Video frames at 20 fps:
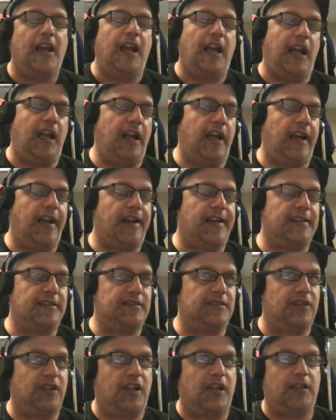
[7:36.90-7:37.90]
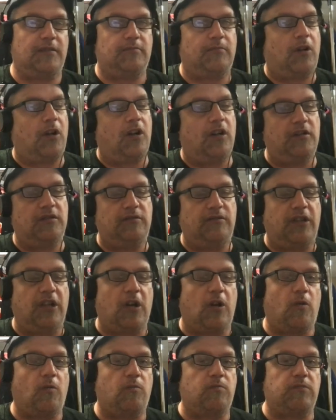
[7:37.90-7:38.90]
And,
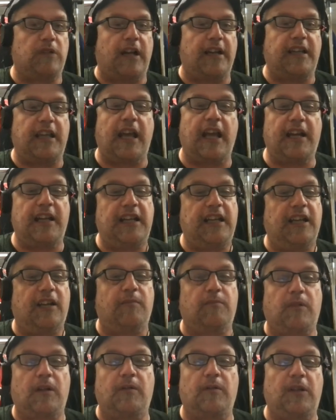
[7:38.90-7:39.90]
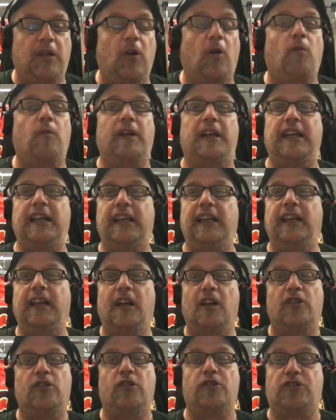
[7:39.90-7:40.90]
again,
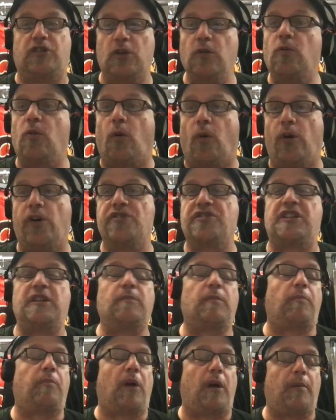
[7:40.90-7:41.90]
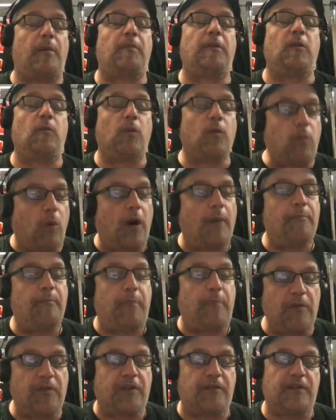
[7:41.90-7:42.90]
the 2 goals, he probably would want
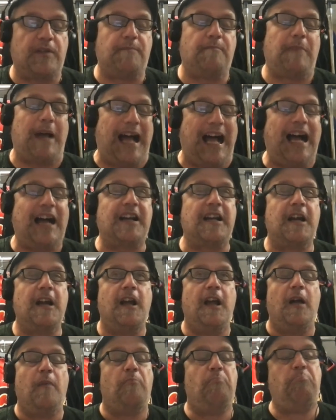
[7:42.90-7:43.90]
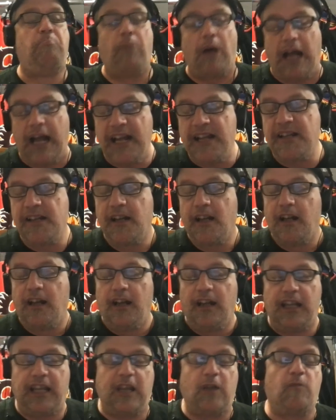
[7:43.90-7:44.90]
both of them back, but
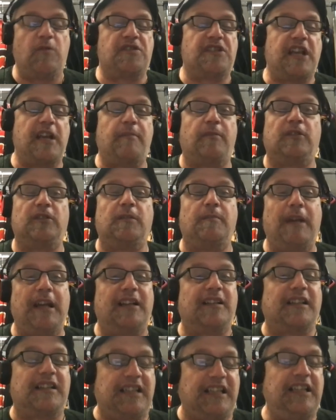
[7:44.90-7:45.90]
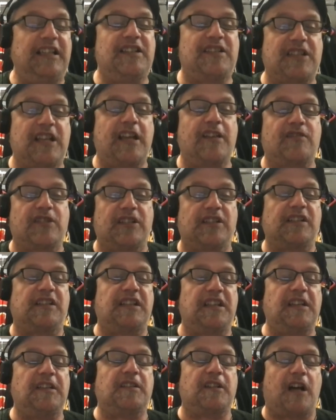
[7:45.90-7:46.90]
he was able to make the key saves at the
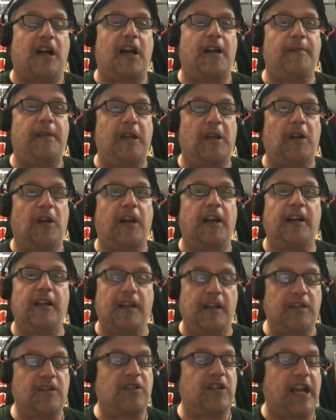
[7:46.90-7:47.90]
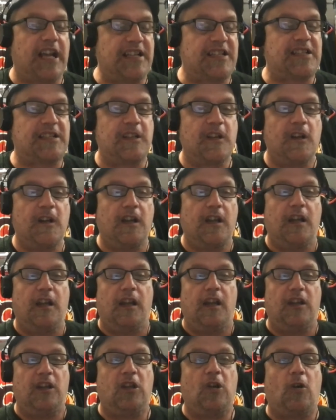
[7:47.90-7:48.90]
key time here. And that's,
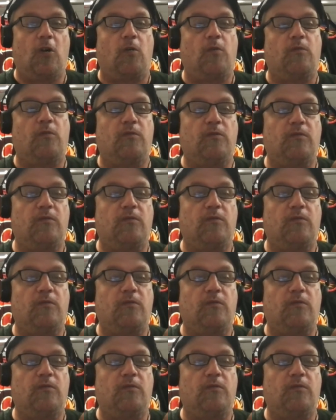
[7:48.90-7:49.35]
Daryl